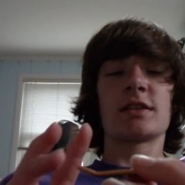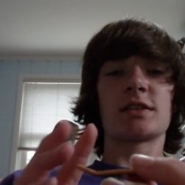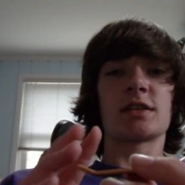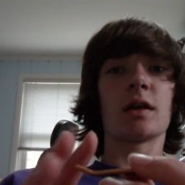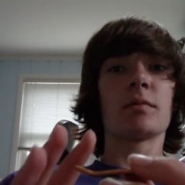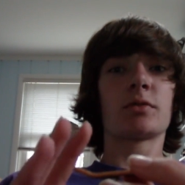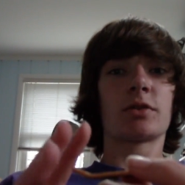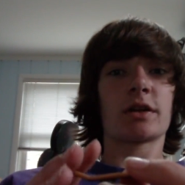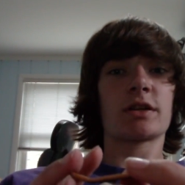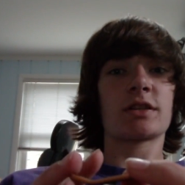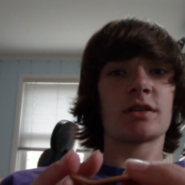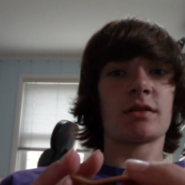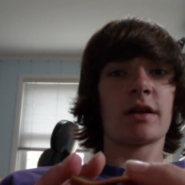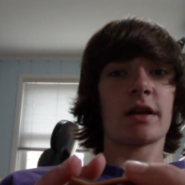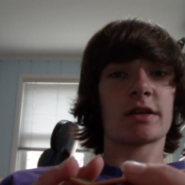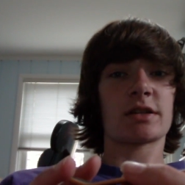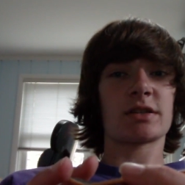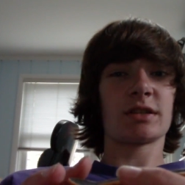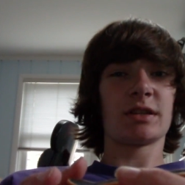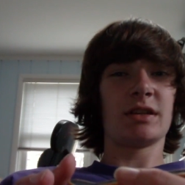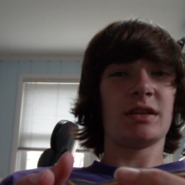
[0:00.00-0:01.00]
Some tricks are
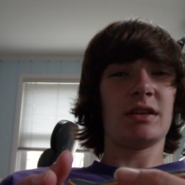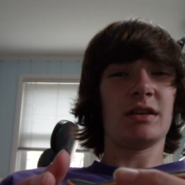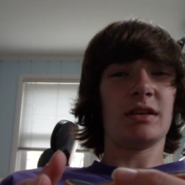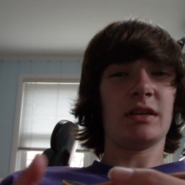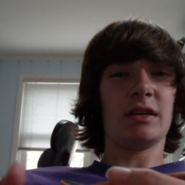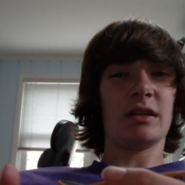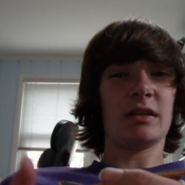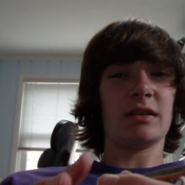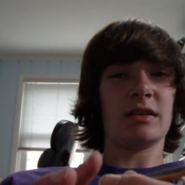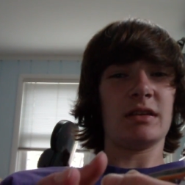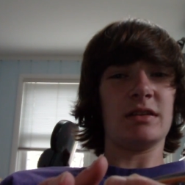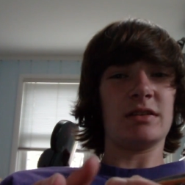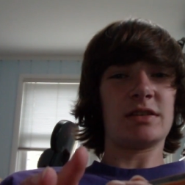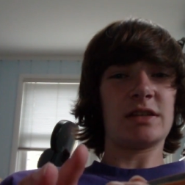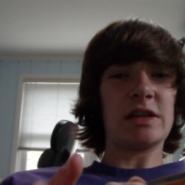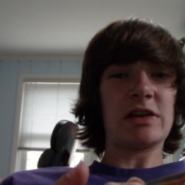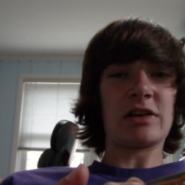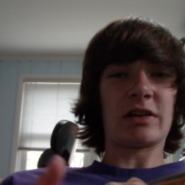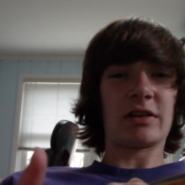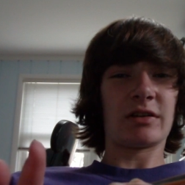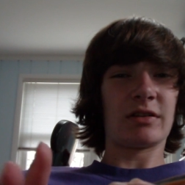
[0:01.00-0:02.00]
actually
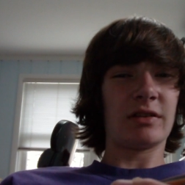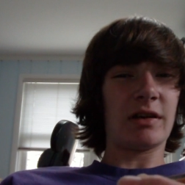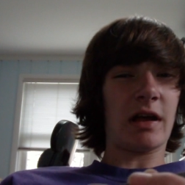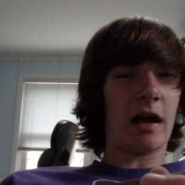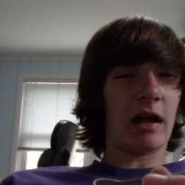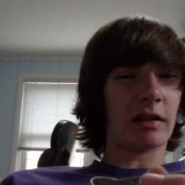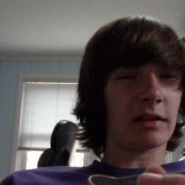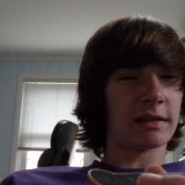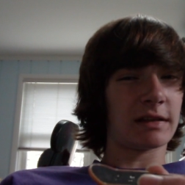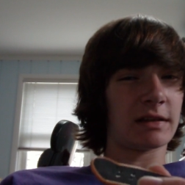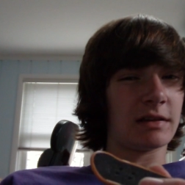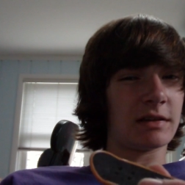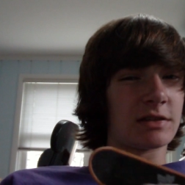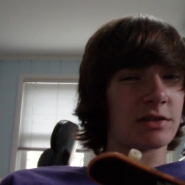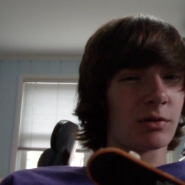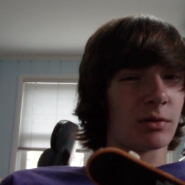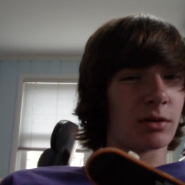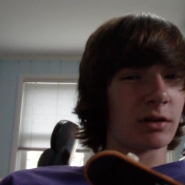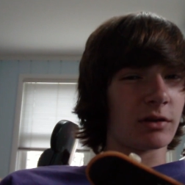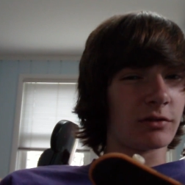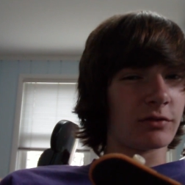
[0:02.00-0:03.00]
easier nollie,
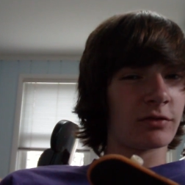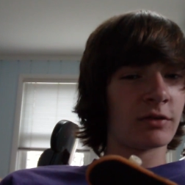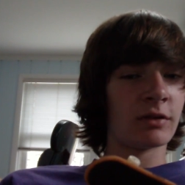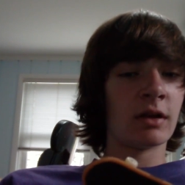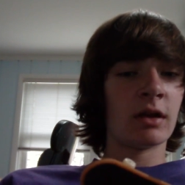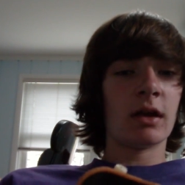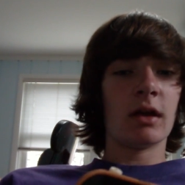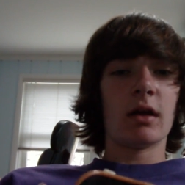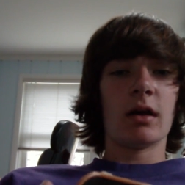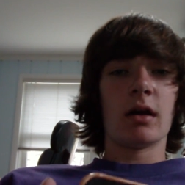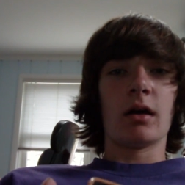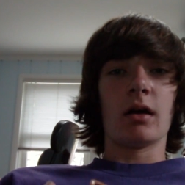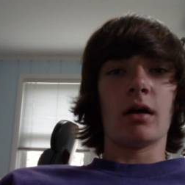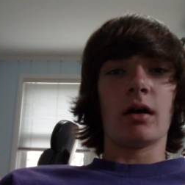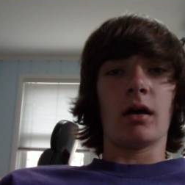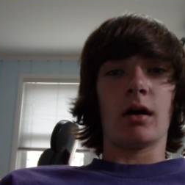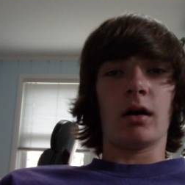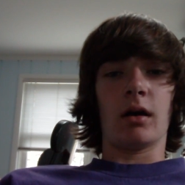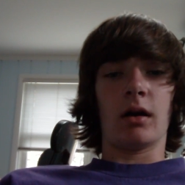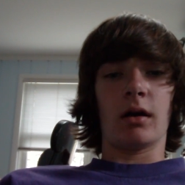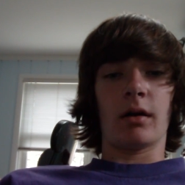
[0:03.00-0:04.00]
sort of.
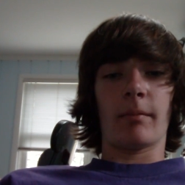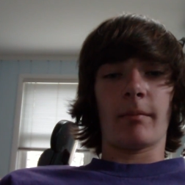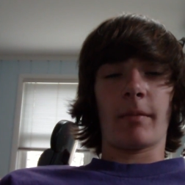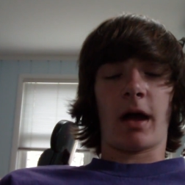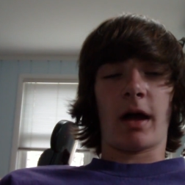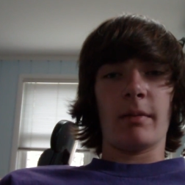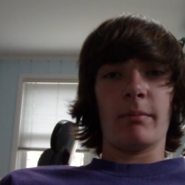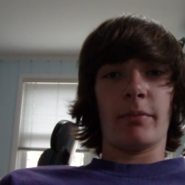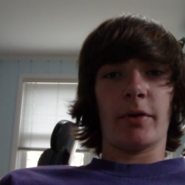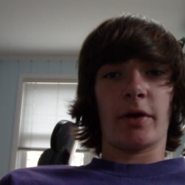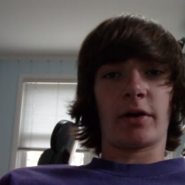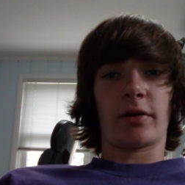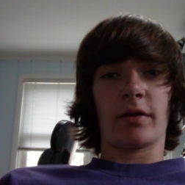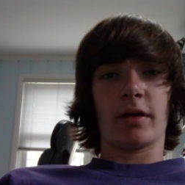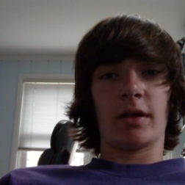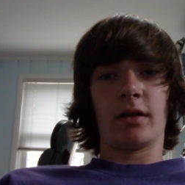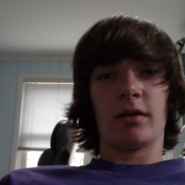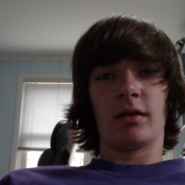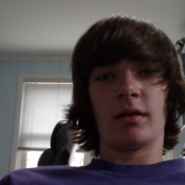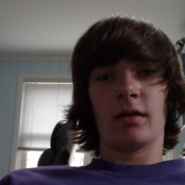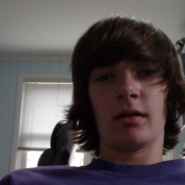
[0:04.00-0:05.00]
I'm better
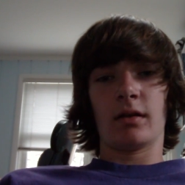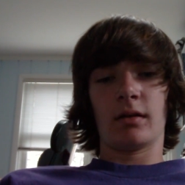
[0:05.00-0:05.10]
at...